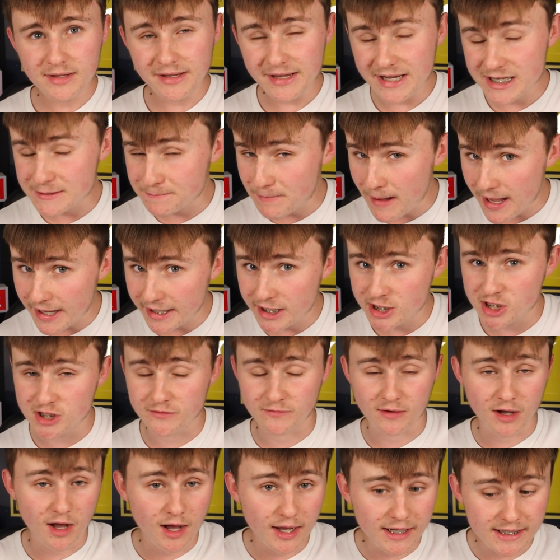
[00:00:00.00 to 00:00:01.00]
His package of
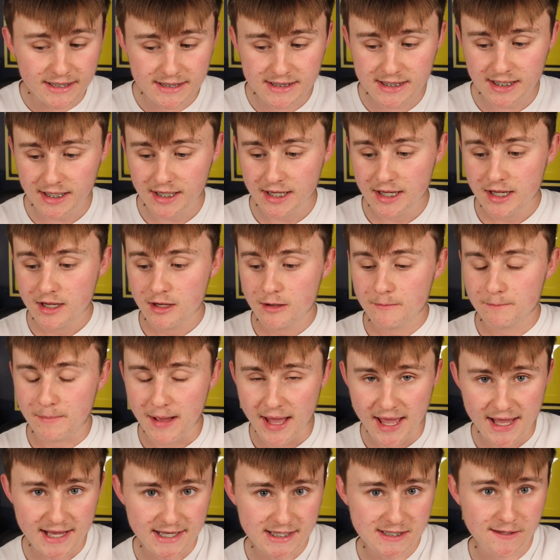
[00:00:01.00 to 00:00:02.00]
height,
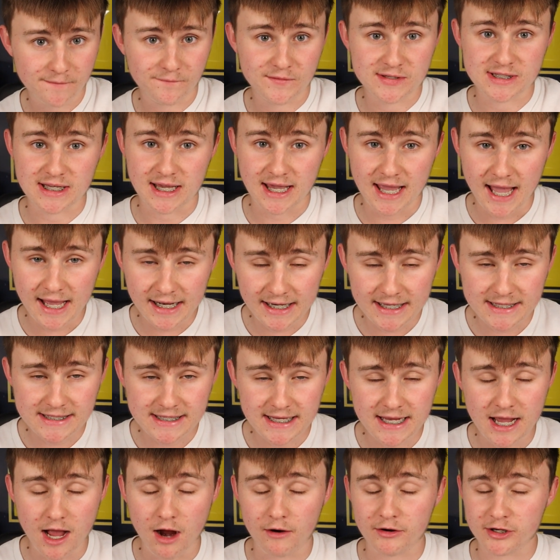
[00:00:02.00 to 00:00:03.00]
pace,
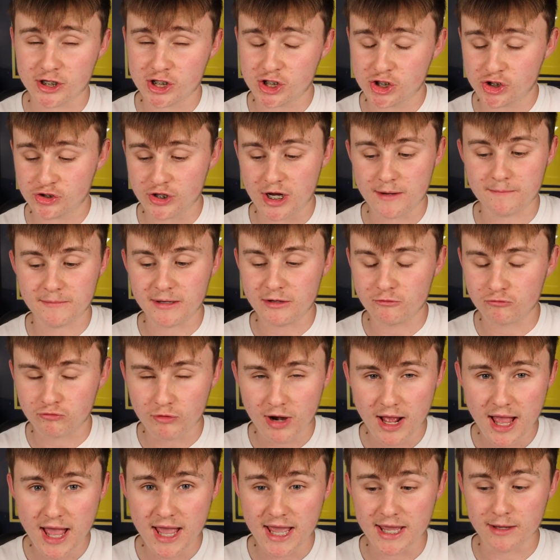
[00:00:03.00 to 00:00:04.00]
physicality are extremely
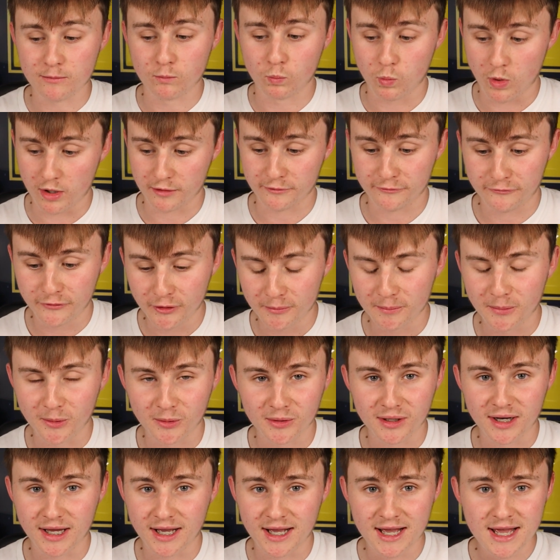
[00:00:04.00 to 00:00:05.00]
rare in one
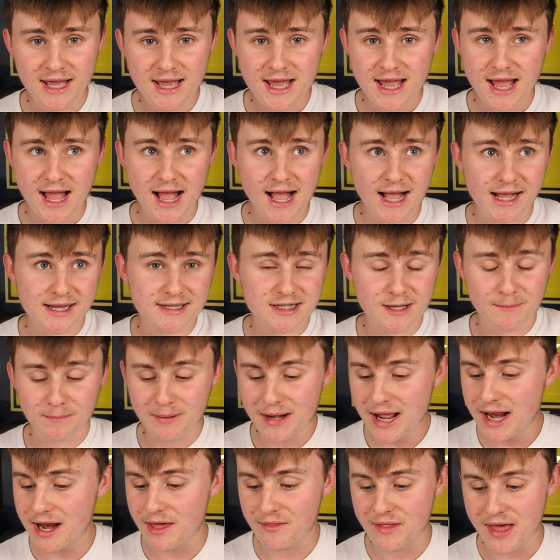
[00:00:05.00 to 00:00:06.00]
footballer, and a
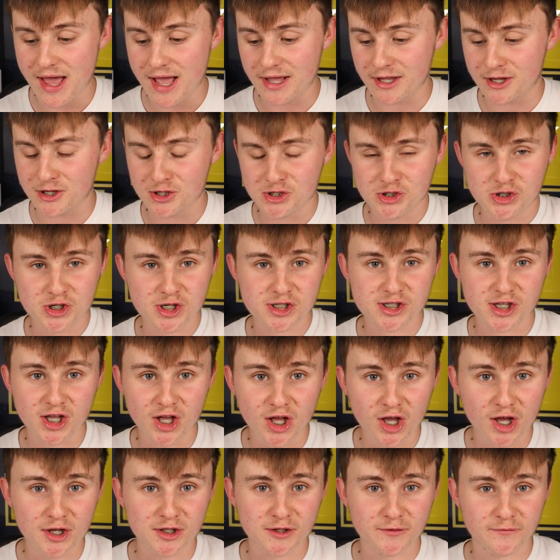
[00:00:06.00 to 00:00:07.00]
player like that can just
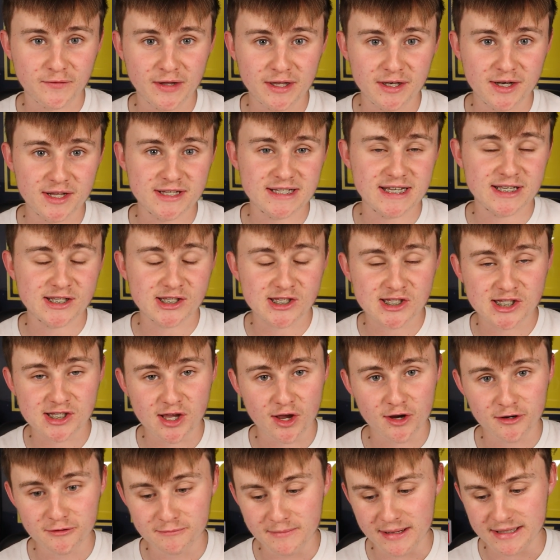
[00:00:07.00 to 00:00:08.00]
hurt defenders in
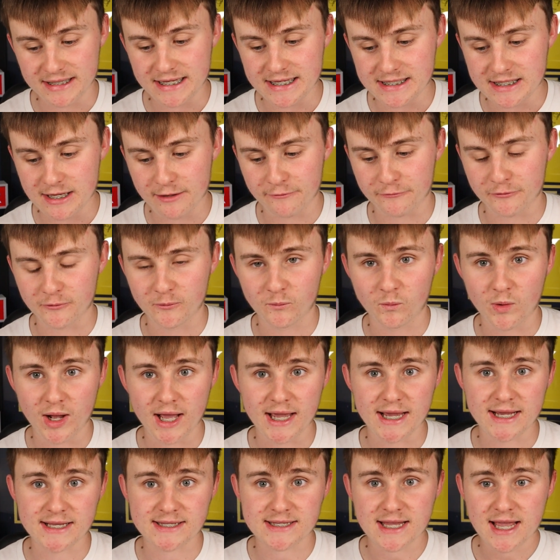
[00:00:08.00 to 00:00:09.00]
so many different
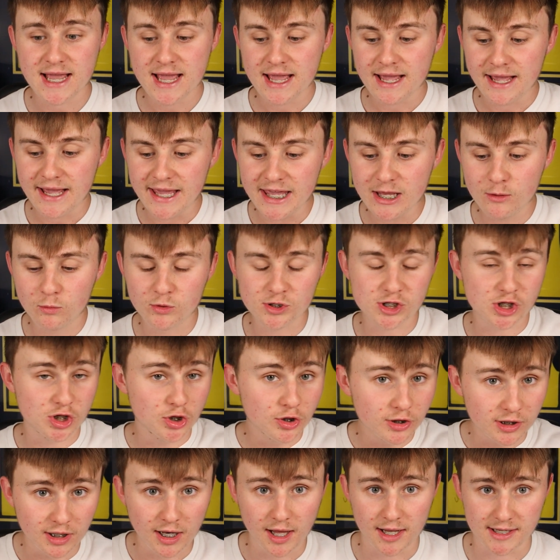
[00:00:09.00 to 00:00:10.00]
ways. He was
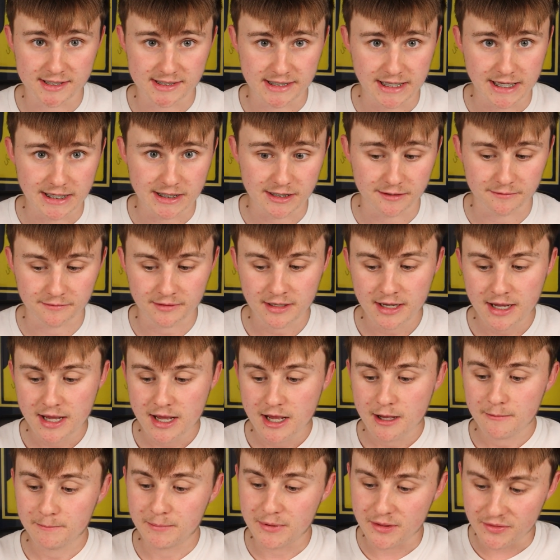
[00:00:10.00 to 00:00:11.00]
good last season,
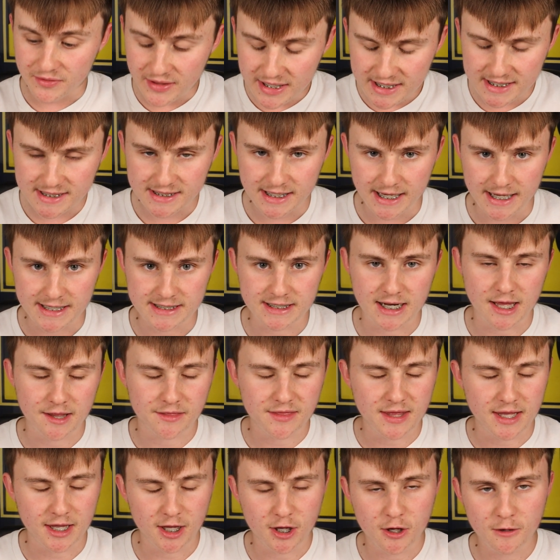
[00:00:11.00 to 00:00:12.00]
but this season I
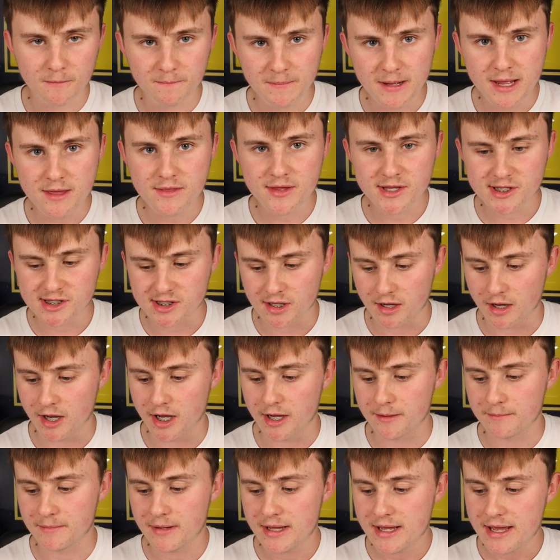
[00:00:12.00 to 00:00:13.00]
think could be the
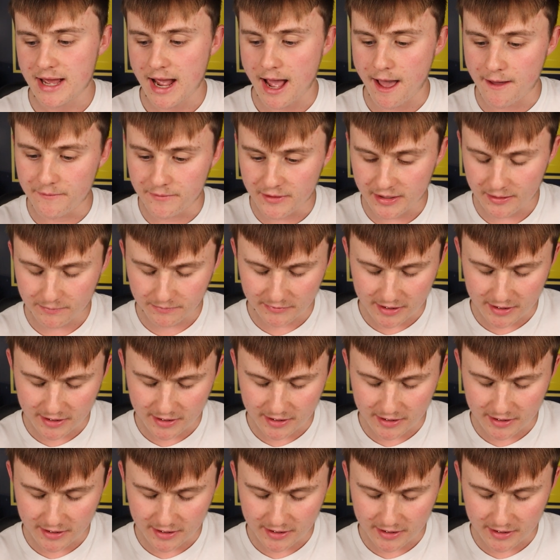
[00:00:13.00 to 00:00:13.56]
time and